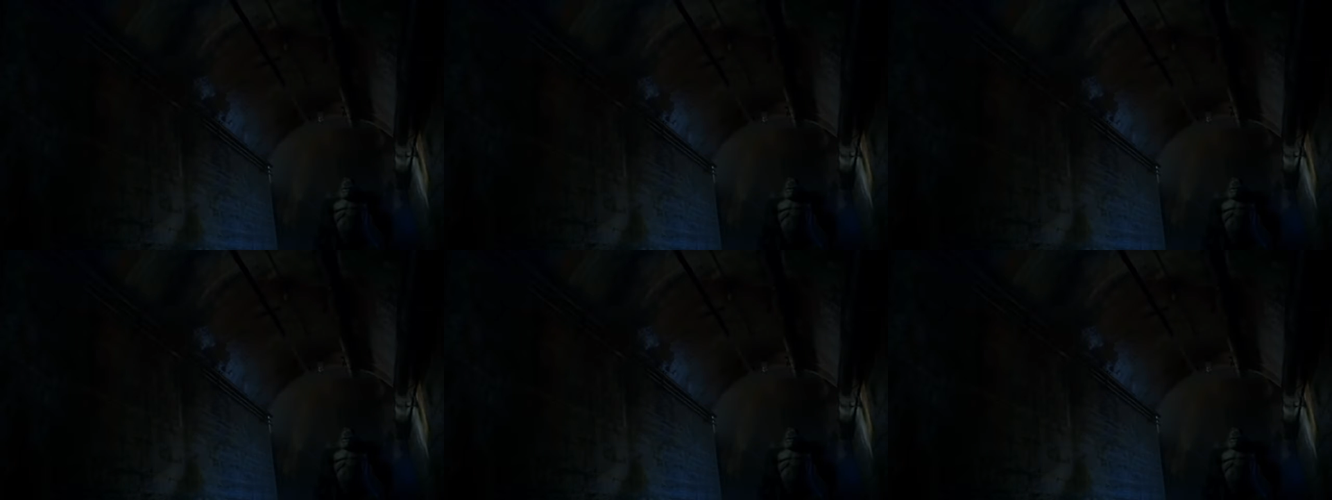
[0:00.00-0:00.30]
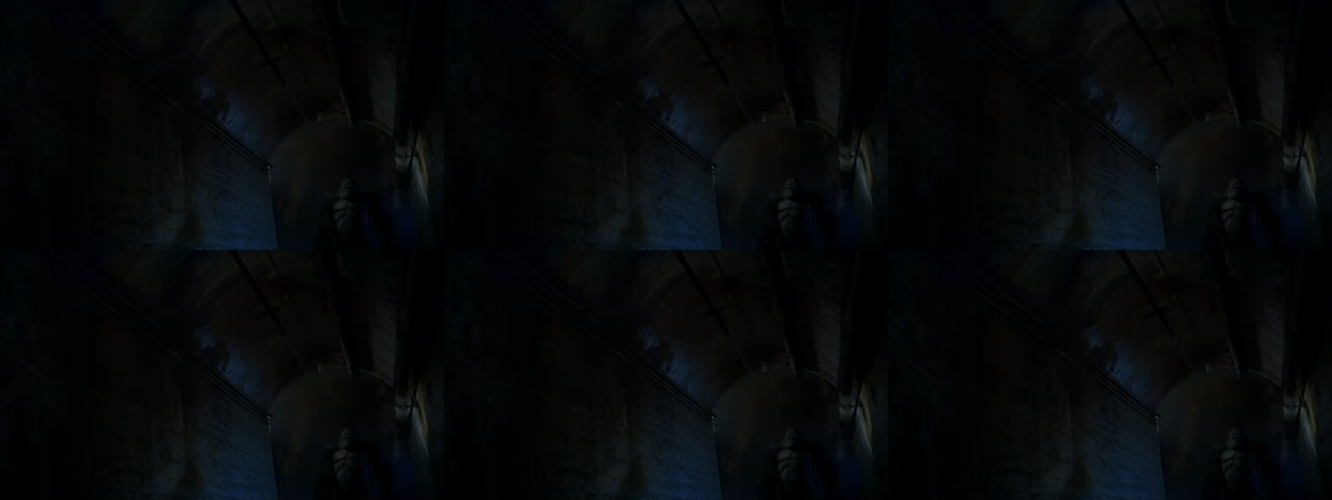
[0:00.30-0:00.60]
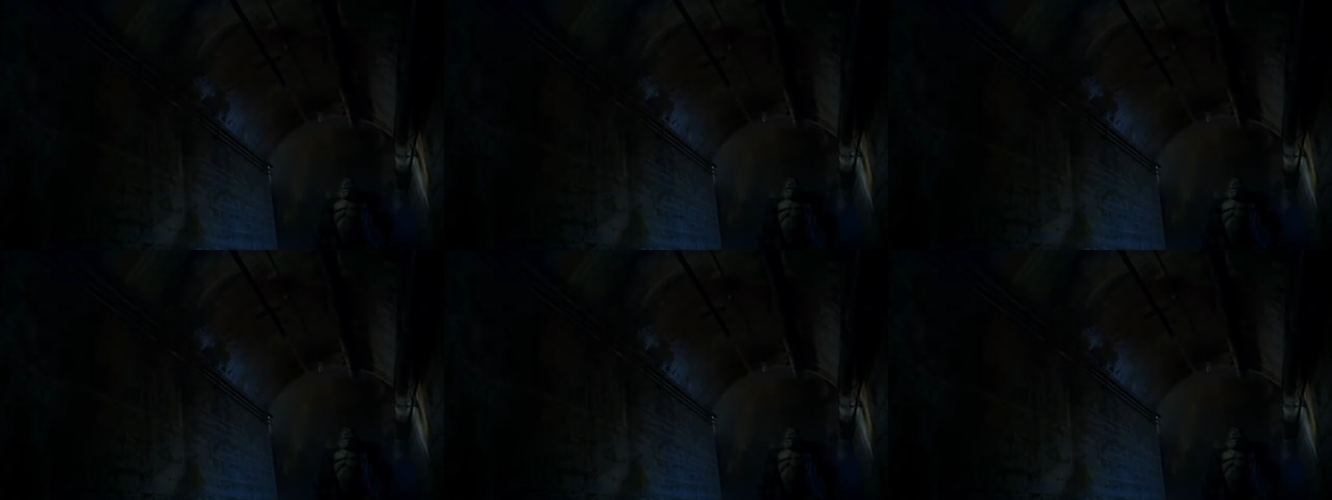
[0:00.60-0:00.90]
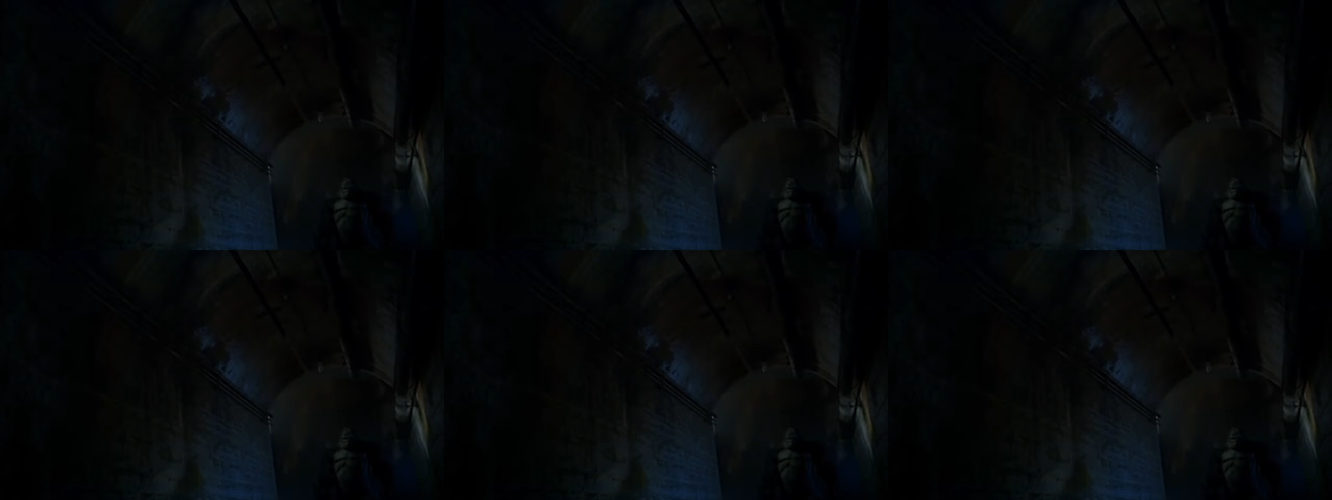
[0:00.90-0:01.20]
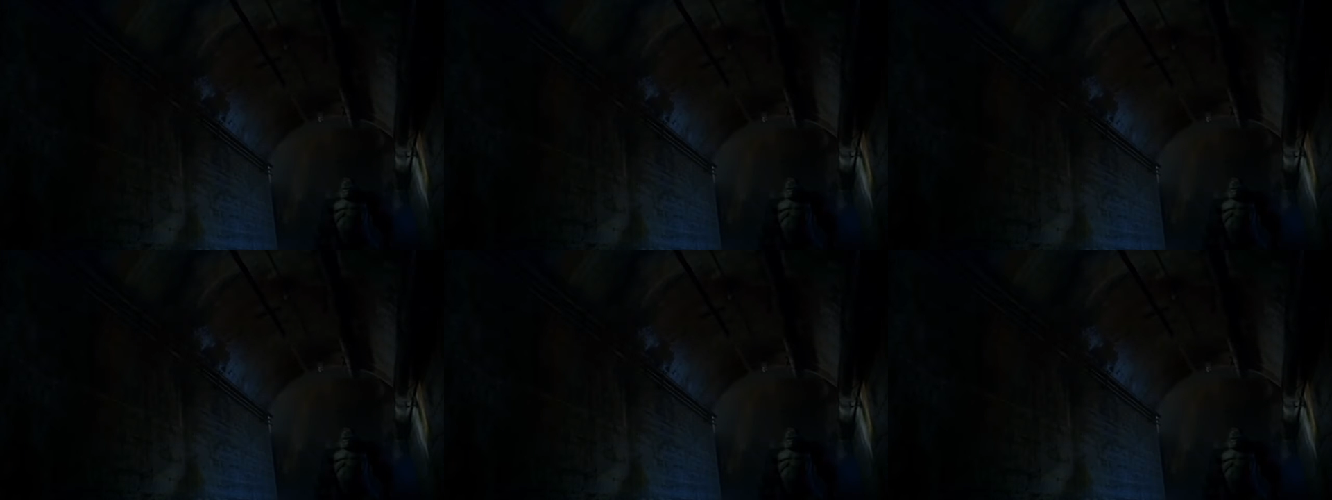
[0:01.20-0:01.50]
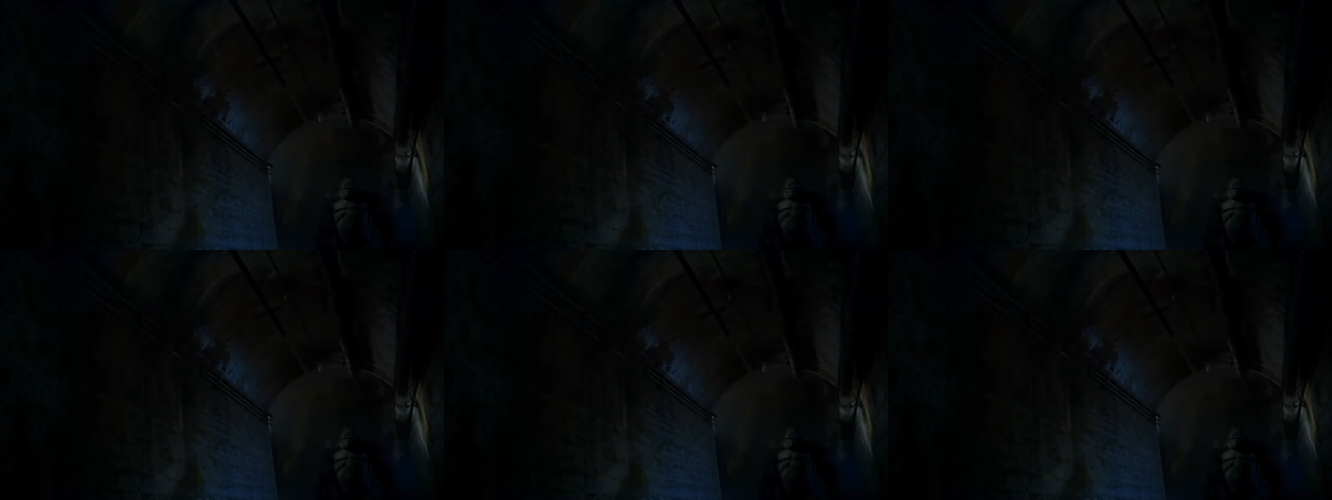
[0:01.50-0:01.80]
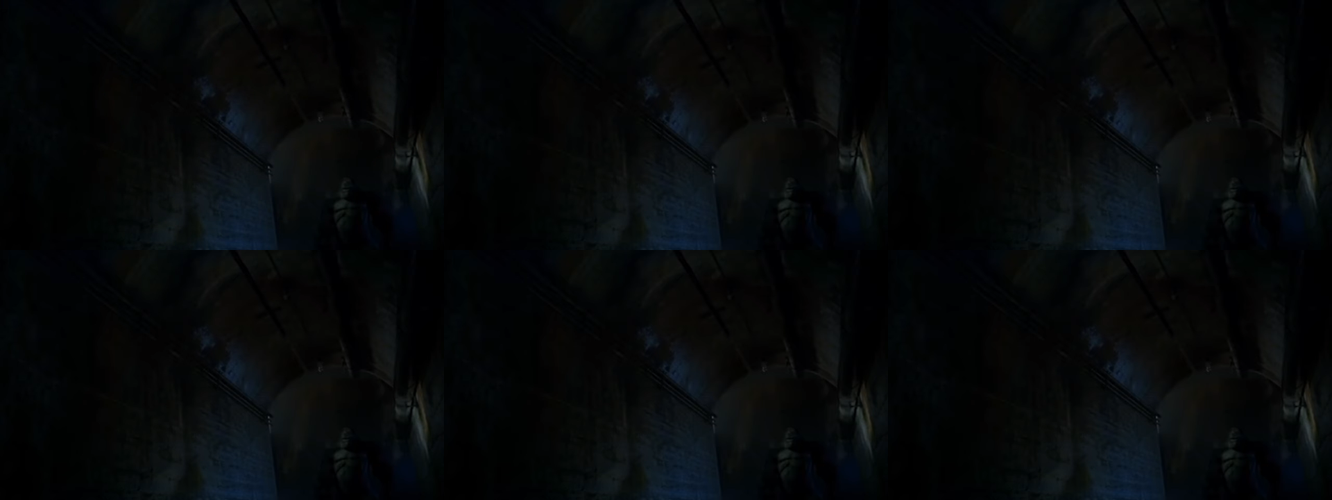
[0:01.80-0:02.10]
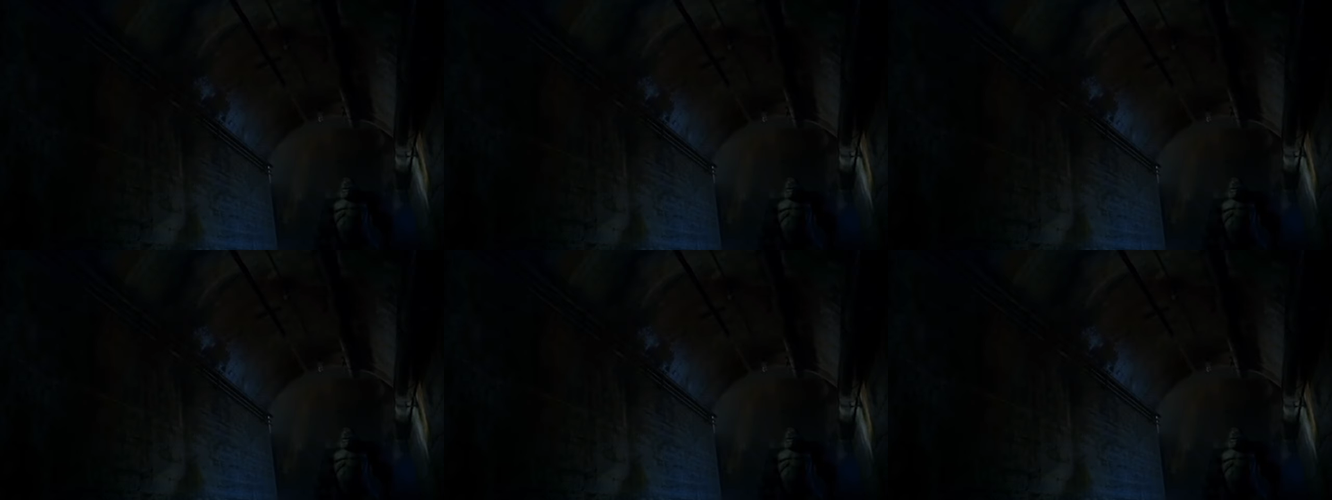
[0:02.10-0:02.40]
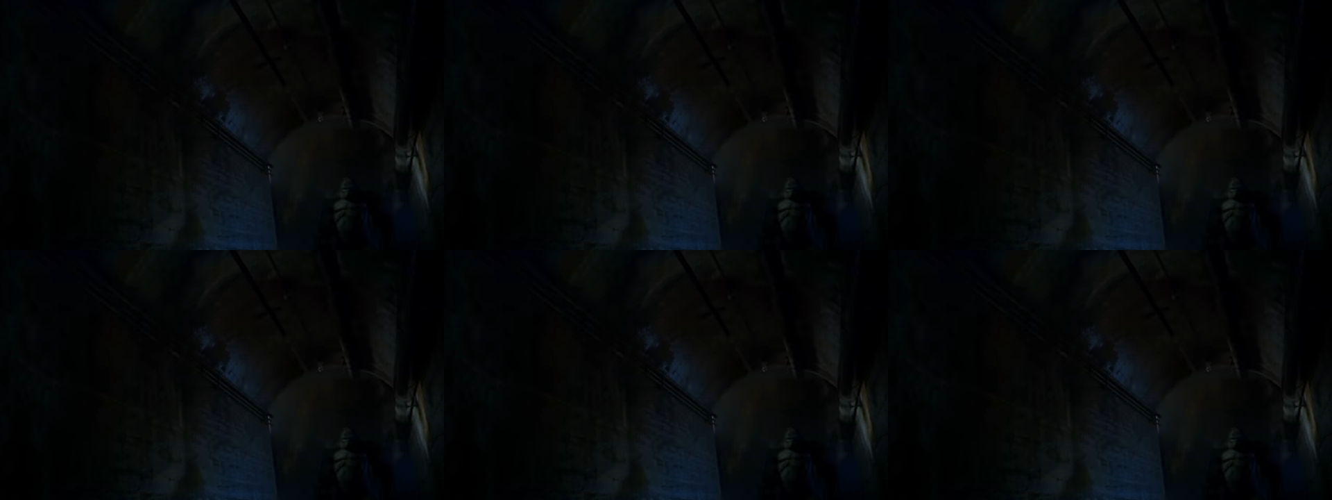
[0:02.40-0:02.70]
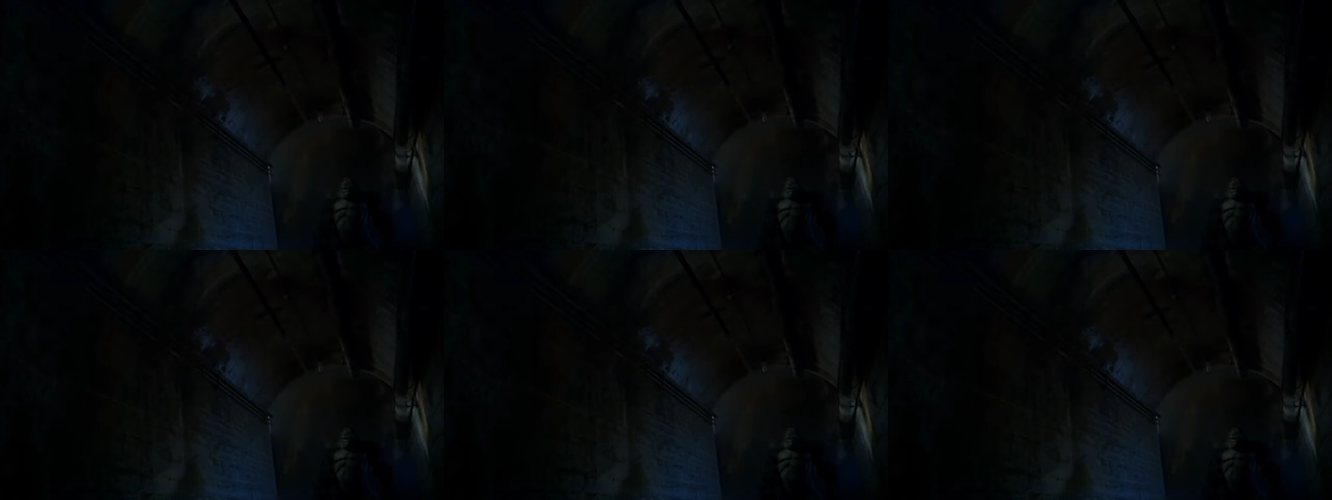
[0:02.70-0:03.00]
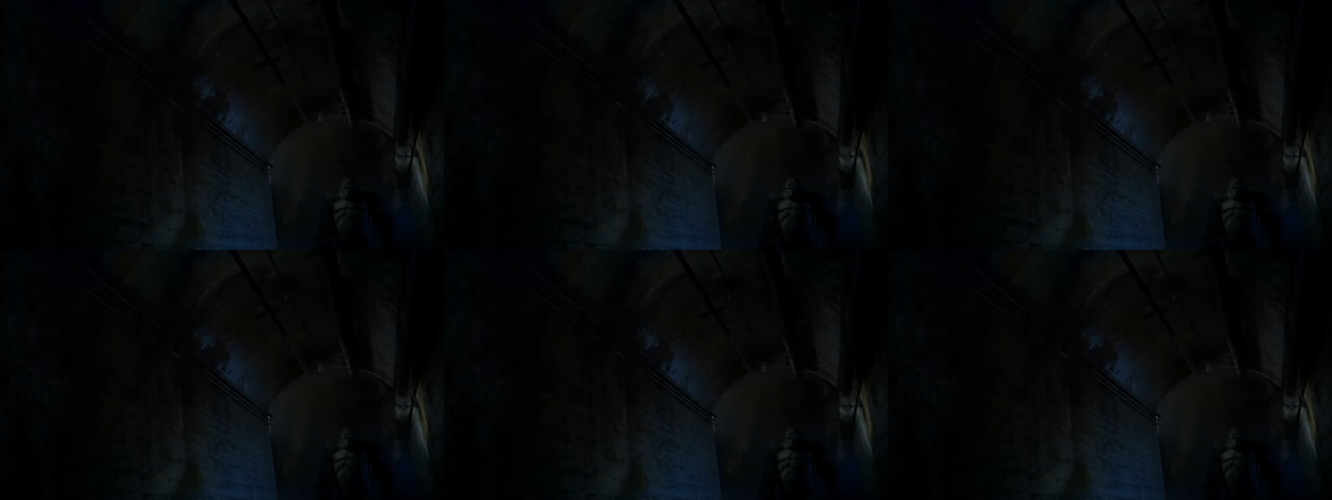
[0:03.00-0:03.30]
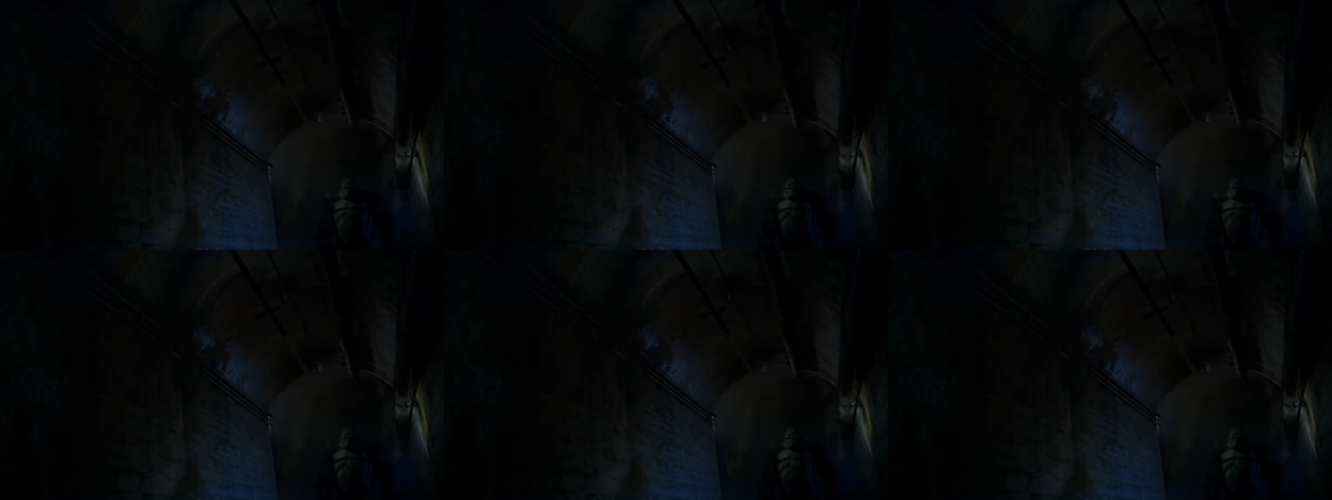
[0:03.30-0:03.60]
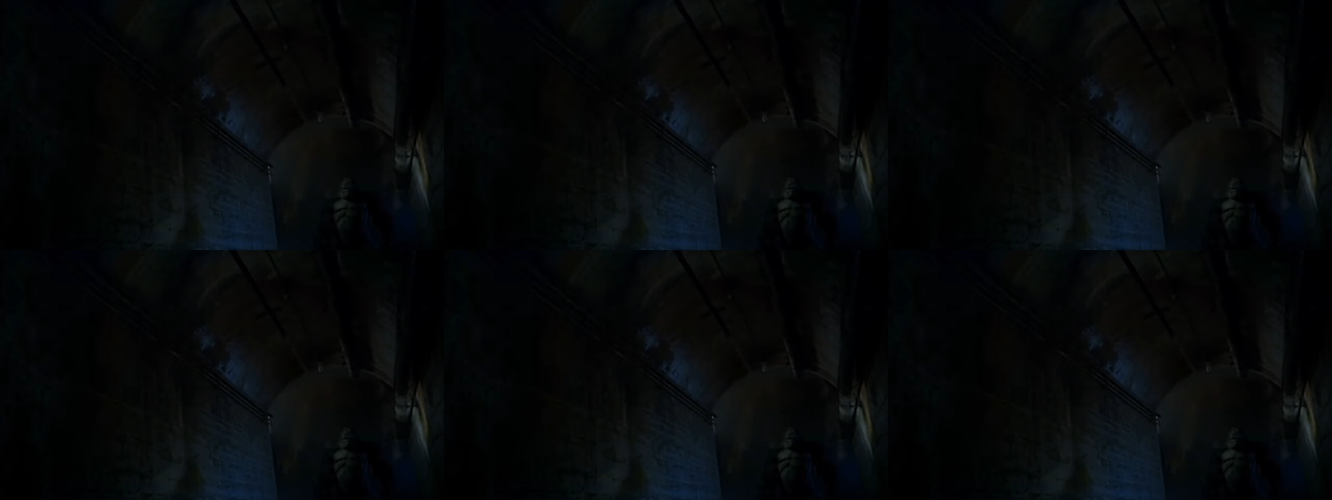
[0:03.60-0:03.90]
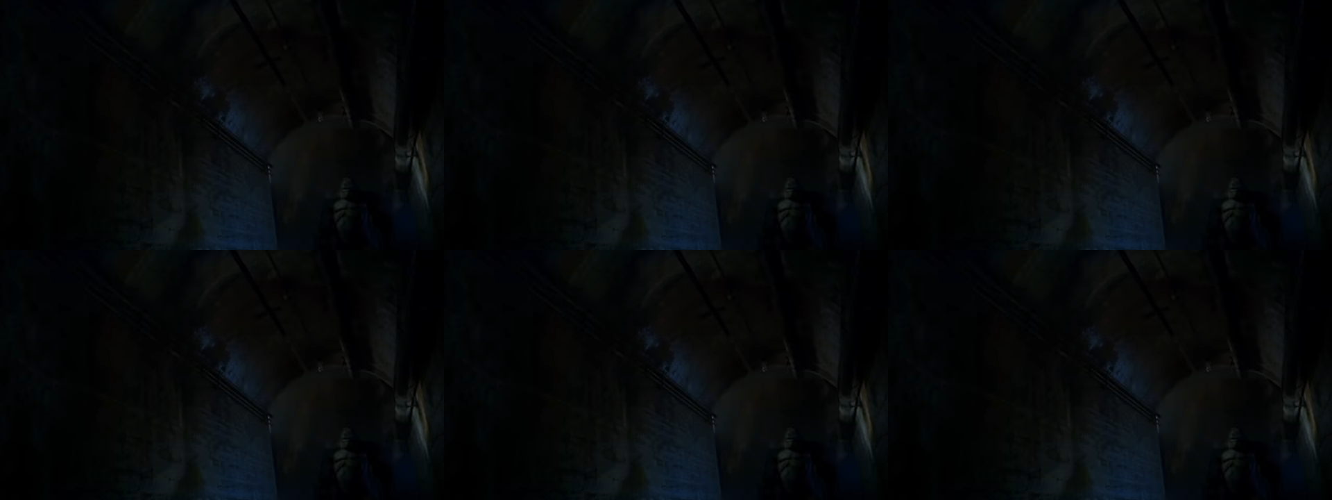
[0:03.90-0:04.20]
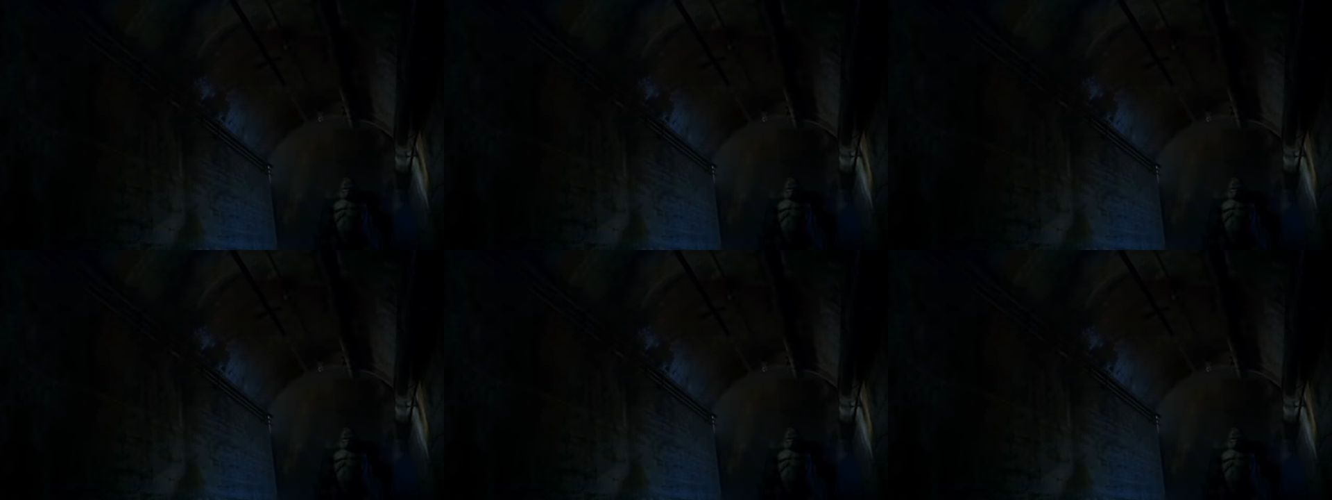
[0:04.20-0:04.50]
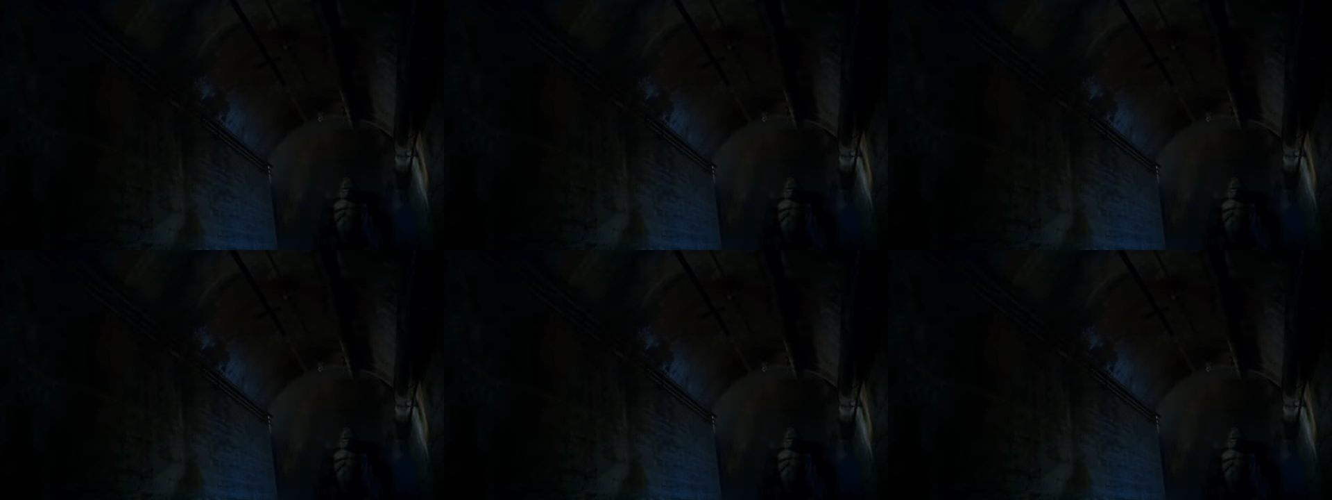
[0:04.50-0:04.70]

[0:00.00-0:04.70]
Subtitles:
[unreadable: no face in view]